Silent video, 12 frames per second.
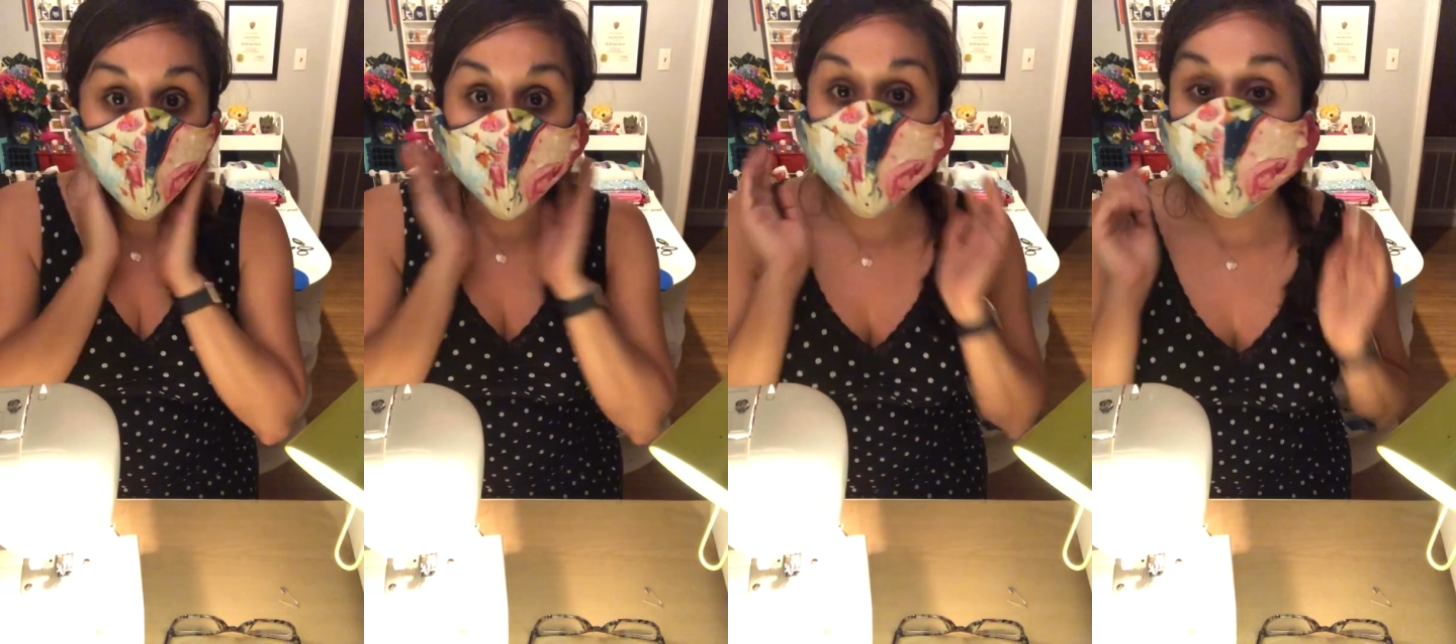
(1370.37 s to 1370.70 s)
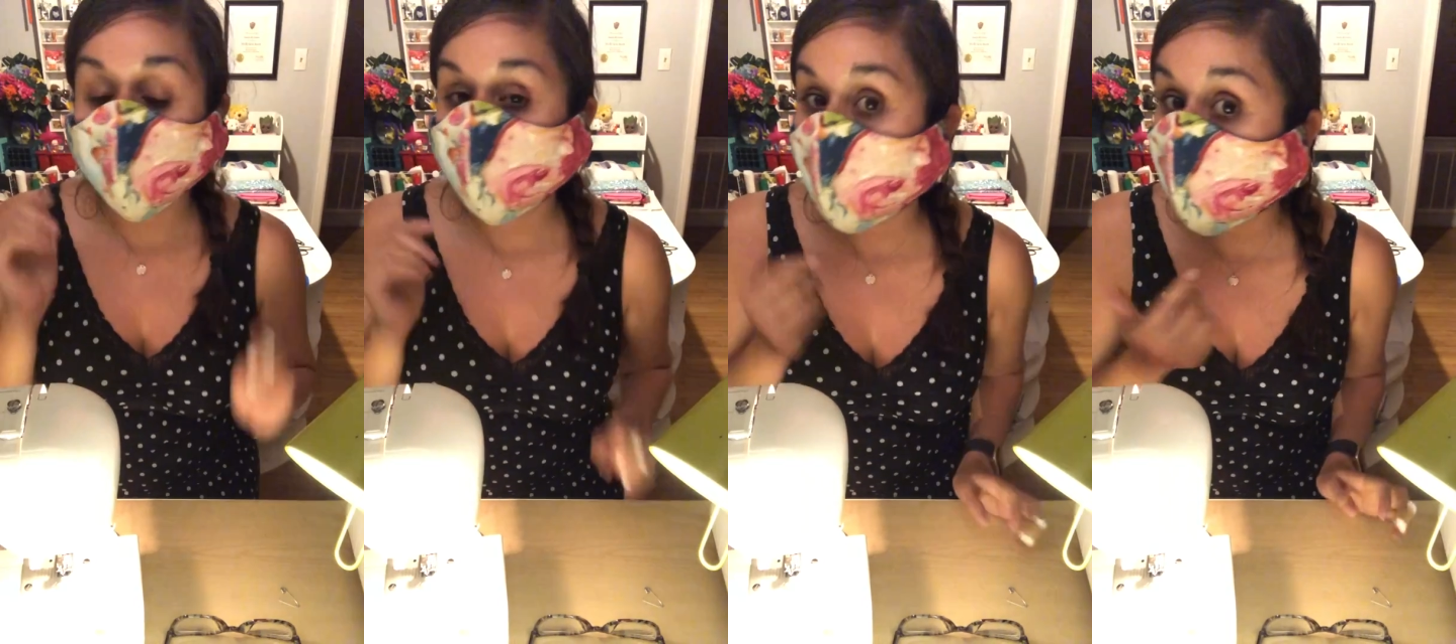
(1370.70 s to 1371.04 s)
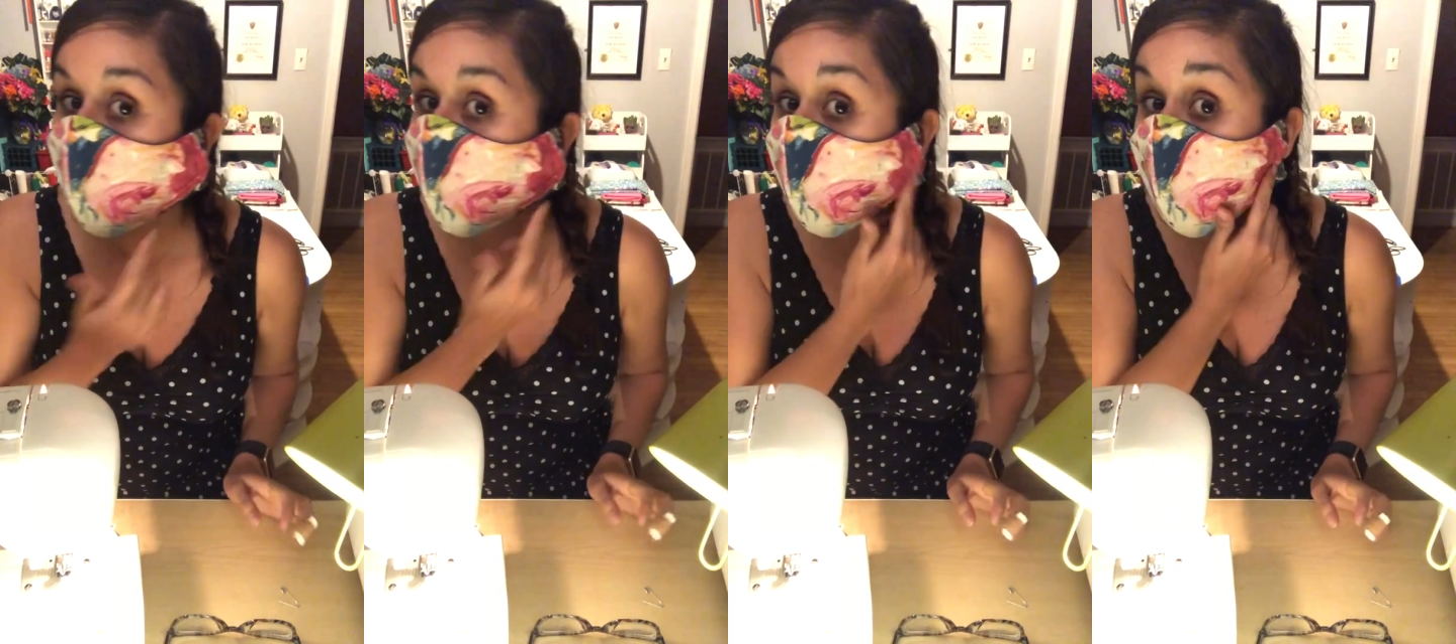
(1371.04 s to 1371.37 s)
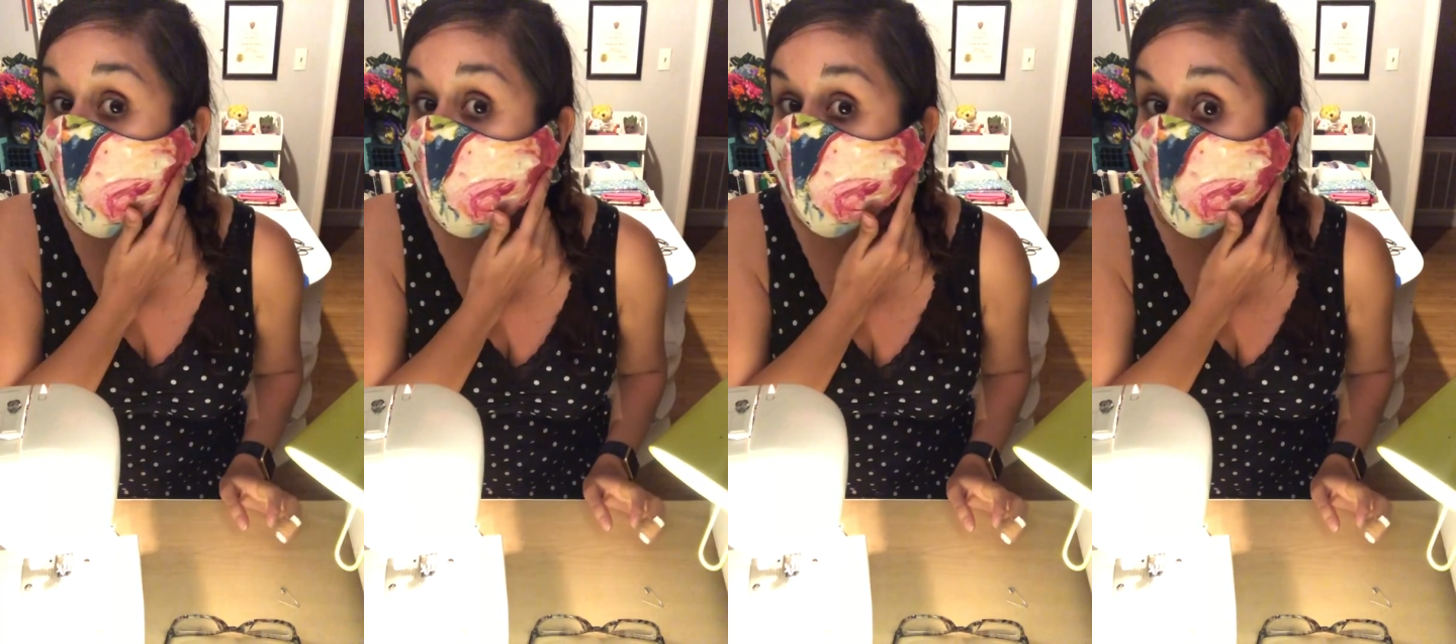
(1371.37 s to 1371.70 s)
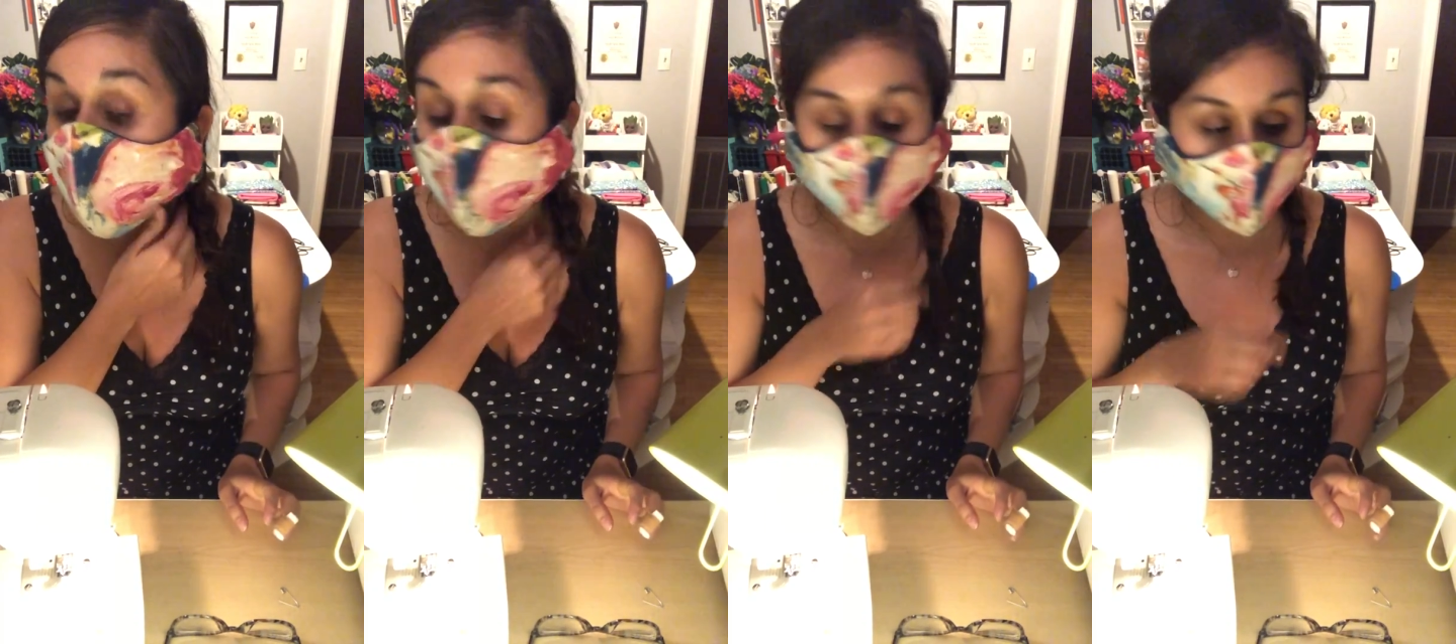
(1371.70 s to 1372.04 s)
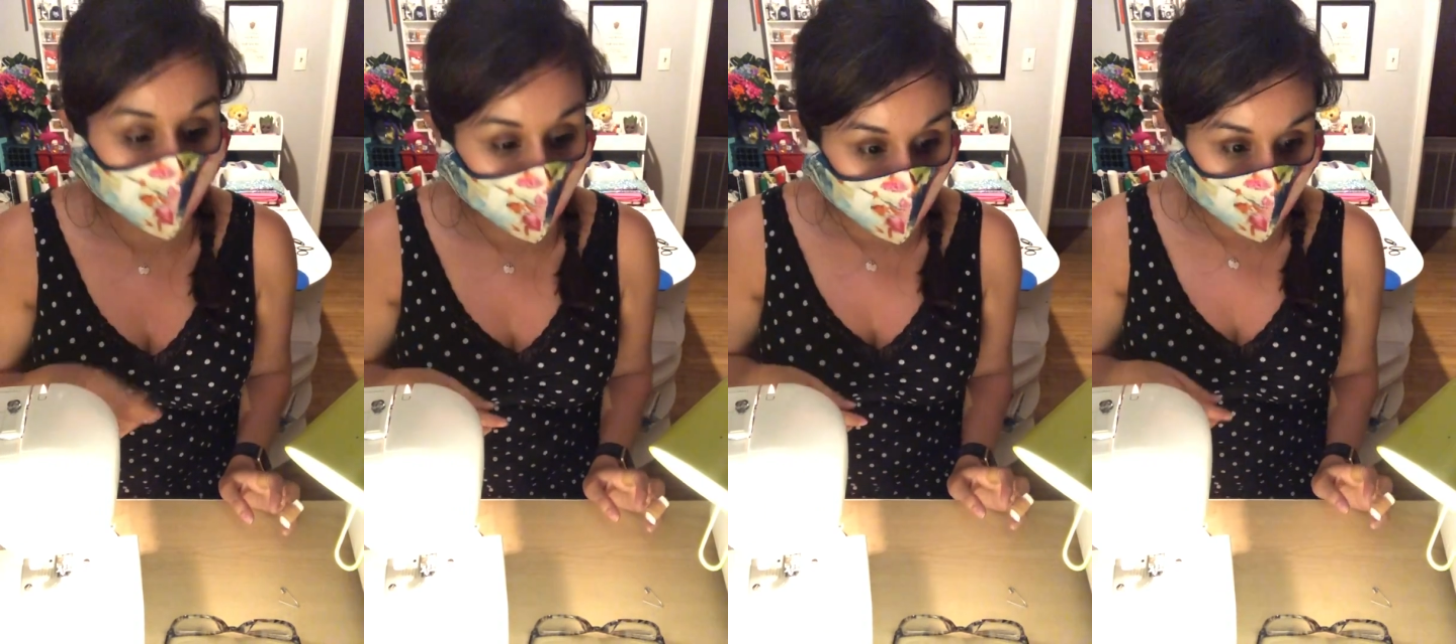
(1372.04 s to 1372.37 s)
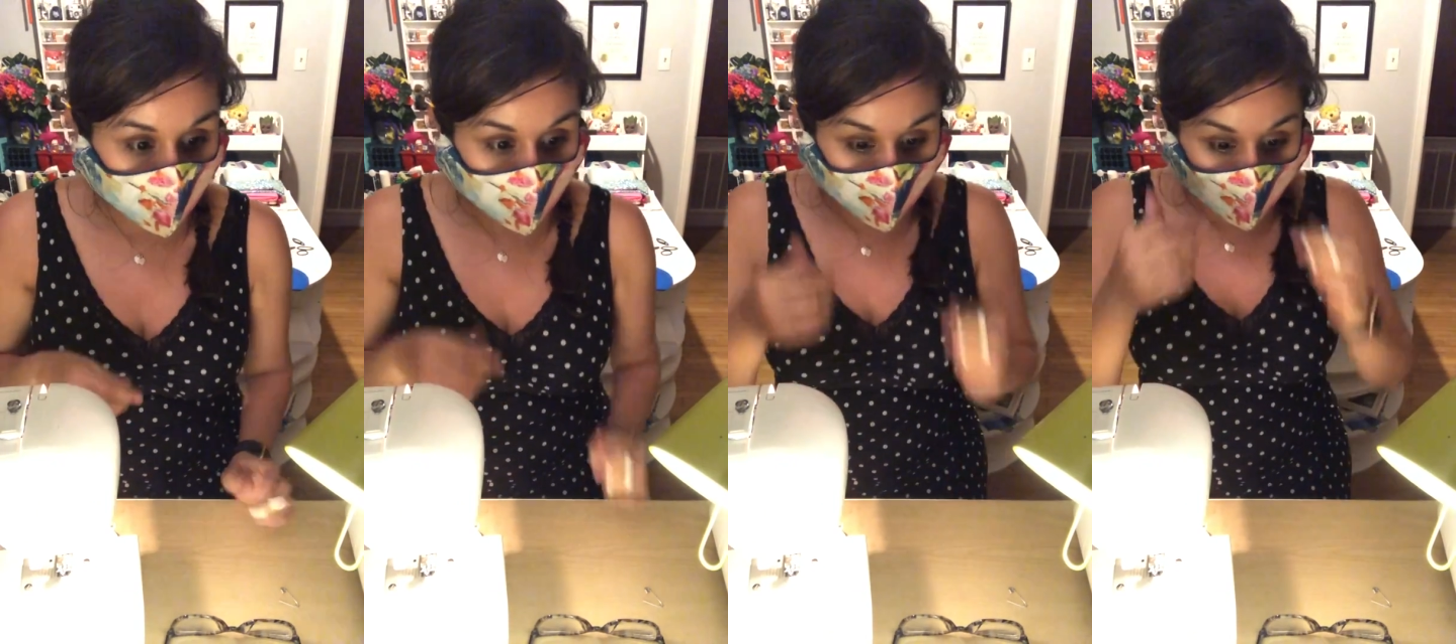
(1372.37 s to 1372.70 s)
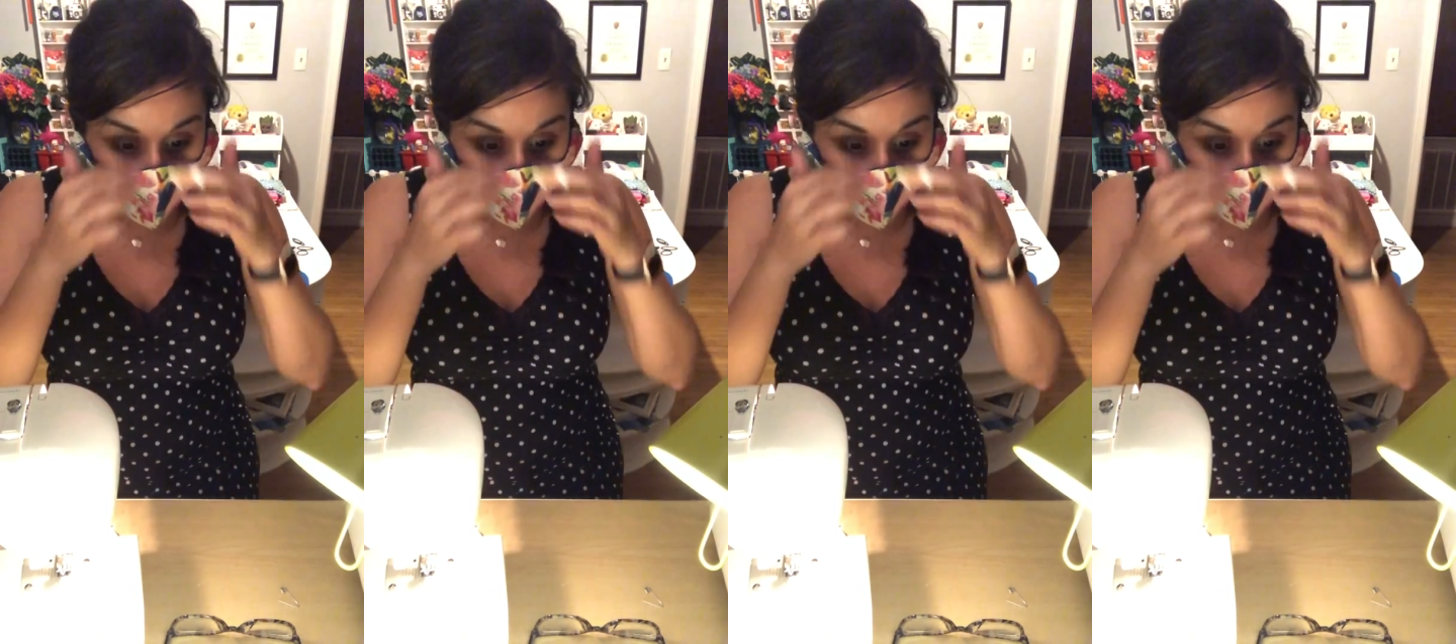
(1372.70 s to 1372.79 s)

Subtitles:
you can maybe cut a bigger elastic.